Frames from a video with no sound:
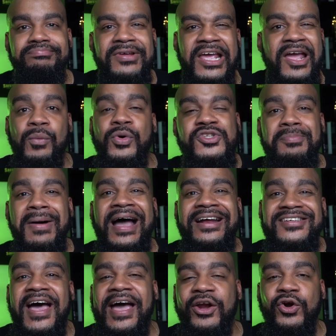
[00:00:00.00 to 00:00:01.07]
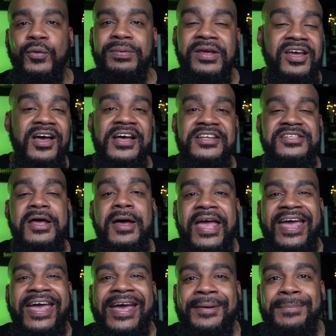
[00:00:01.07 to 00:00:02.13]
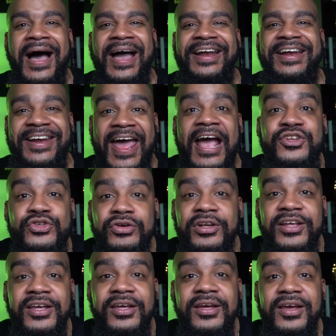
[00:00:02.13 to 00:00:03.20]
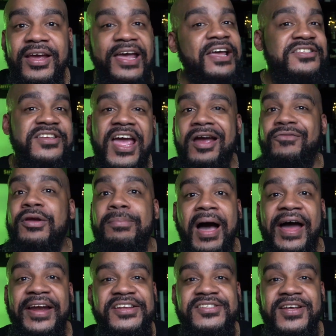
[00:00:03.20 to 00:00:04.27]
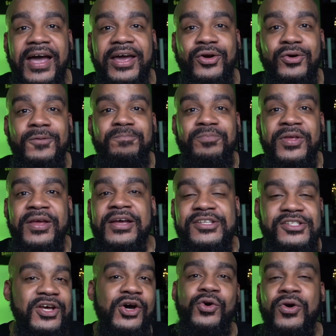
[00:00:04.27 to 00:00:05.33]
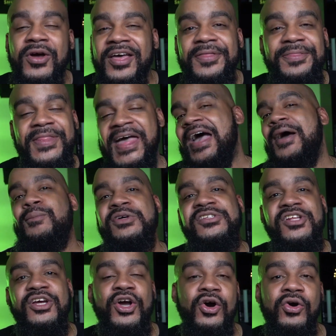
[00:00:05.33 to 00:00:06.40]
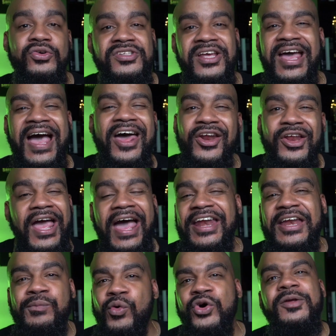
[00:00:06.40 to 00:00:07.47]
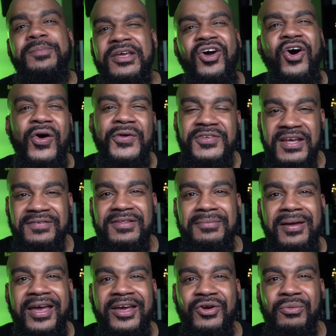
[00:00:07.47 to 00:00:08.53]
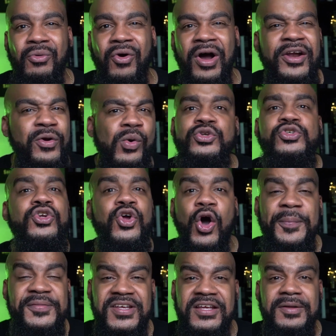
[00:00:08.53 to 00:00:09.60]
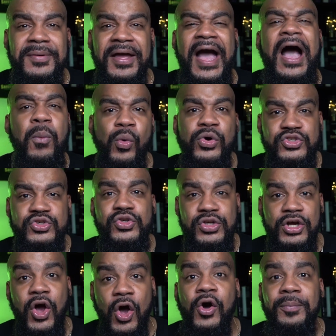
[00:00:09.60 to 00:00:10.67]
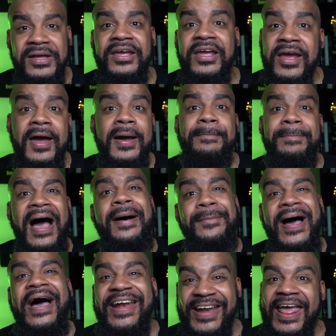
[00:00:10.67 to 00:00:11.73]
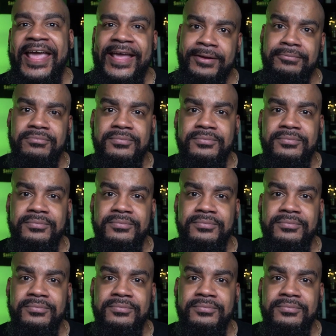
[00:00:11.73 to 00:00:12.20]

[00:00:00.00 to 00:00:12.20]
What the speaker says: it was my title, because it by naturally it's everybody's title. So that was the goal. Say, I didn't want to be called safety man no more. I don't want you to call me safety man. I want you to call me by my name,